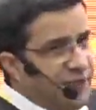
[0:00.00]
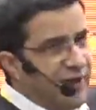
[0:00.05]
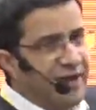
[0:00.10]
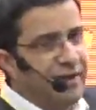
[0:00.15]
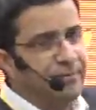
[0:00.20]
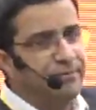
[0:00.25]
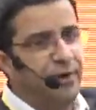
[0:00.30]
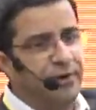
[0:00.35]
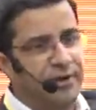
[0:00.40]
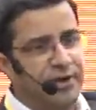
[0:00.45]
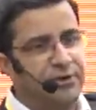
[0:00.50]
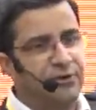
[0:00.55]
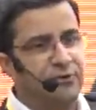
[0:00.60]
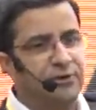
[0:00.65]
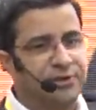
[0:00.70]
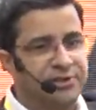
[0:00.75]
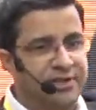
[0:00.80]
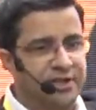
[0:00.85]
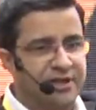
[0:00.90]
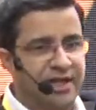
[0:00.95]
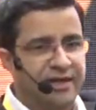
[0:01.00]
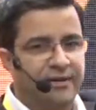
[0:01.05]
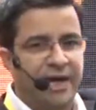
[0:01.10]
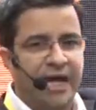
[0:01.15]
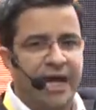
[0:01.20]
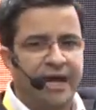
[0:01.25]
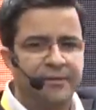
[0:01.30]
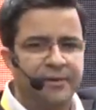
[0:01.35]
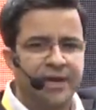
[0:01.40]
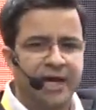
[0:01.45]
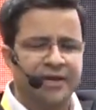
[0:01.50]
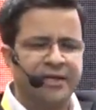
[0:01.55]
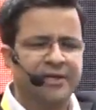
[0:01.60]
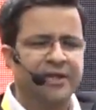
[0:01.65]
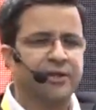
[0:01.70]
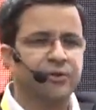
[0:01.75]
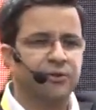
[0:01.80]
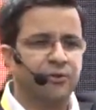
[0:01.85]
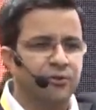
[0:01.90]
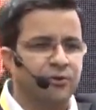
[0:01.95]
very important question that I'm writing
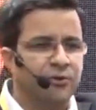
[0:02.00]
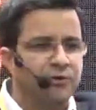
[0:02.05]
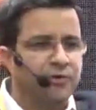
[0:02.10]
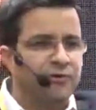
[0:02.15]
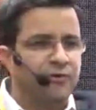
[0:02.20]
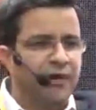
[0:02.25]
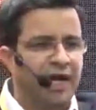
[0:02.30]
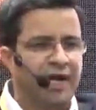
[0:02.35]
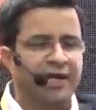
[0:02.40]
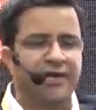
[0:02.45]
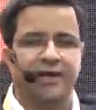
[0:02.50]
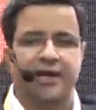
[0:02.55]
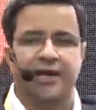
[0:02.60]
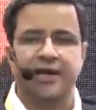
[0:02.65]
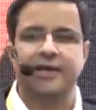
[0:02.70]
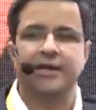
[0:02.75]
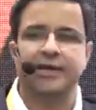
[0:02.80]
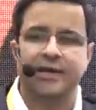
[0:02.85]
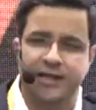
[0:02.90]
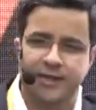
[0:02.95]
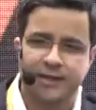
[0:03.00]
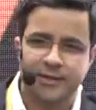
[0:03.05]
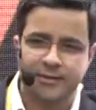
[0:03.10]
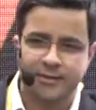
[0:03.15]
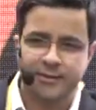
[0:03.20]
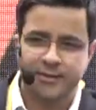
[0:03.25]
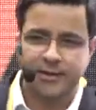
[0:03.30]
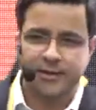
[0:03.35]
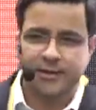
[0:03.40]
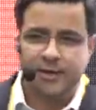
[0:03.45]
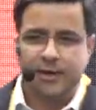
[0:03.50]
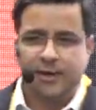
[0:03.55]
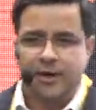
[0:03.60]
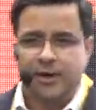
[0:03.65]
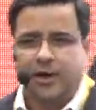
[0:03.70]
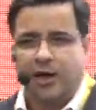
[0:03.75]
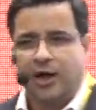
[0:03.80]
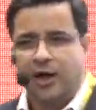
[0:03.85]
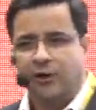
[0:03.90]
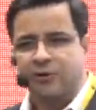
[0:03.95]
a code entire day.
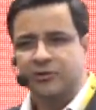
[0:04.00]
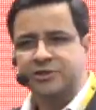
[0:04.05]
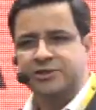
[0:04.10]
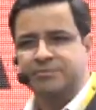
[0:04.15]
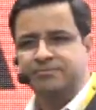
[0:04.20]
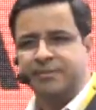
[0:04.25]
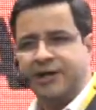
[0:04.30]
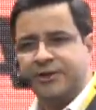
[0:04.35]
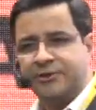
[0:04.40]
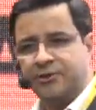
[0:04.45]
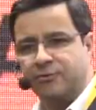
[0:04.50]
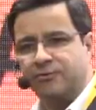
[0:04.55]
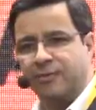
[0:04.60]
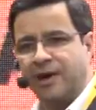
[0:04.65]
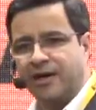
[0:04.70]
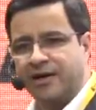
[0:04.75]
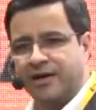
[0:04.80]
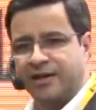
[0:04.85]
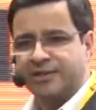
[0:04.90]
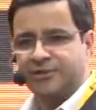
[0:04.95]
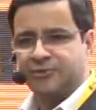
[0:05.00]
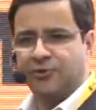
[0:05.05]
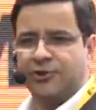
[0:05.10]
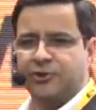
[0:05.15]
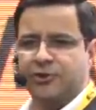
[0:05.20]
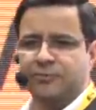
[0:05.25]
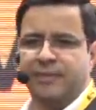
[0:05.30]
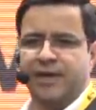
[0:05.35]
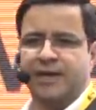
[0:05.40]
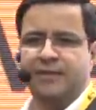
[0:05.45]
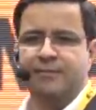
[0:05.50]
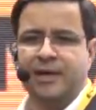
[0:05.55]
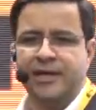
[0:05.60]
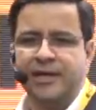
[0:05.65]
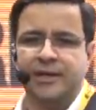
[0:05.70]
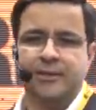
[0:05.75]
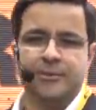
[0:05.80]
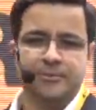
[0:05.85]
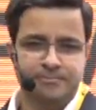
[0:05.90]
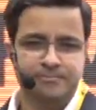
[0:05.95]
How is Metro Markets going to make
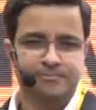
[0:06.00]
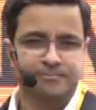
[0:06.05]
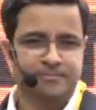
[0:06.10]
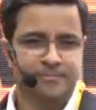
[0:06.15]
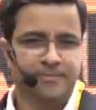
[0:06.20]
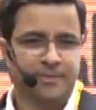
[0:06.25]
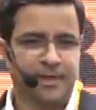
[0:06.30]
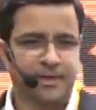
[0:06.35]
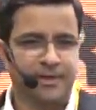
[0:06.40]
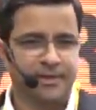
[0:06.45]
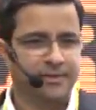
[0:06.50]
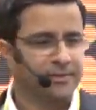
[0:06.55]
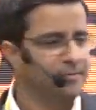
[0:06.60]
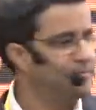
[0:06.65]
money, right?